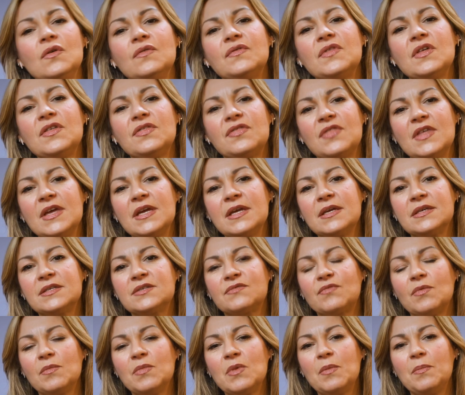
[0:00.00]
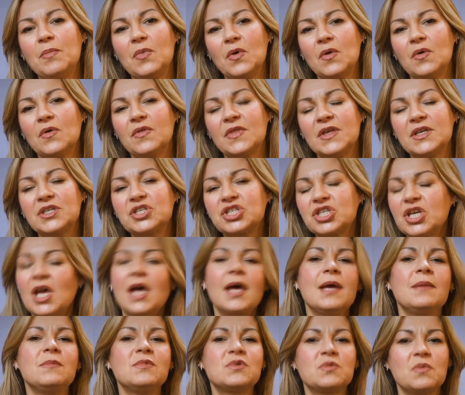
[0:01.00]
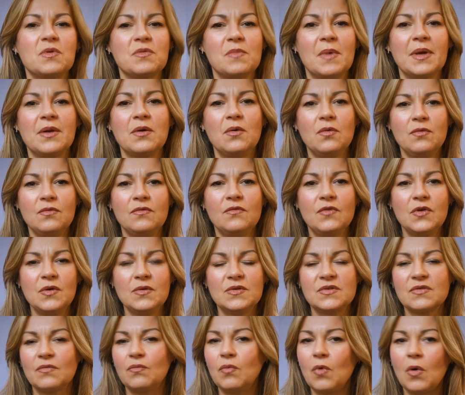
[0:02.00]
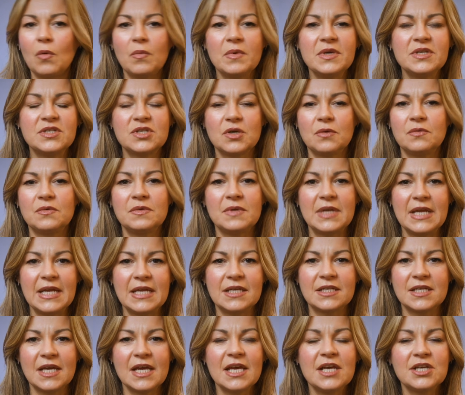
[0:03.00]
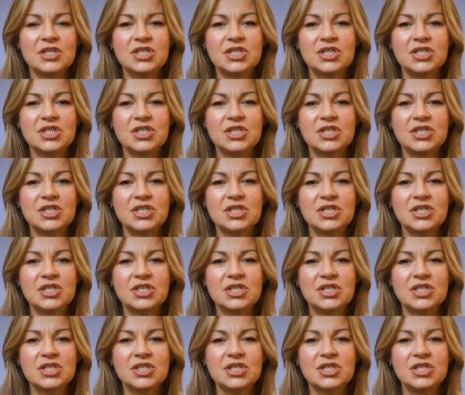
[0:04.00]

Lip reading: of the things from the book that chimed with my own views of what we don't need.